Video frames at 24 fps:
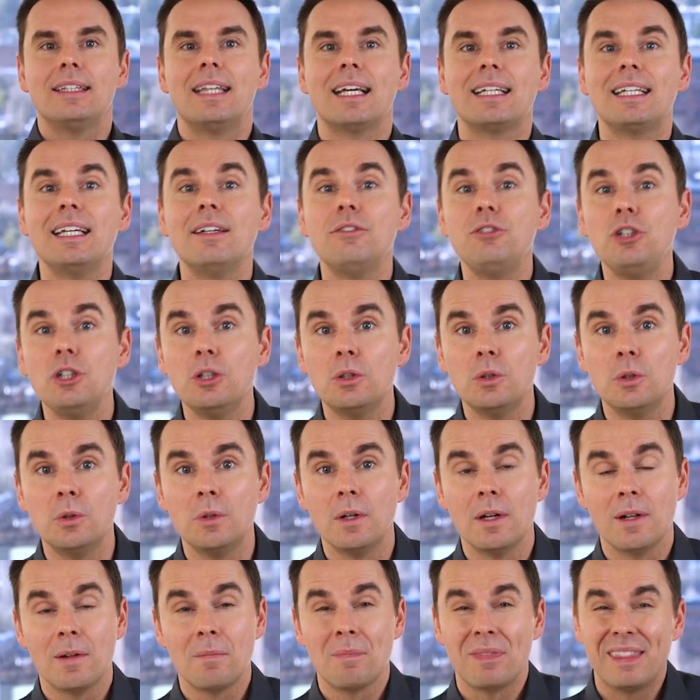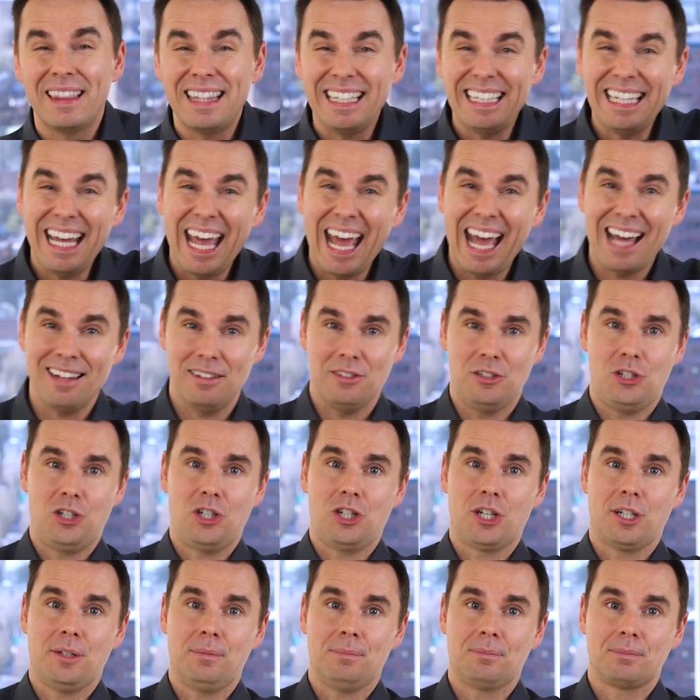that give you the
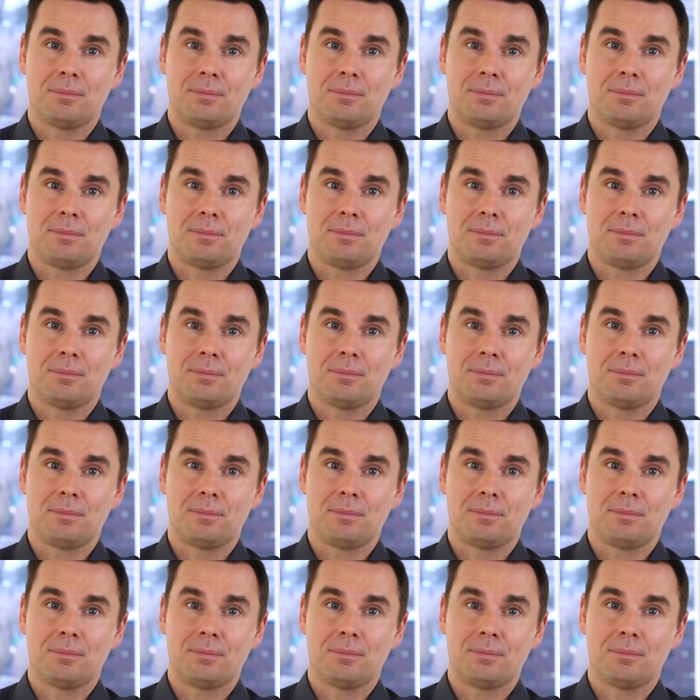edge.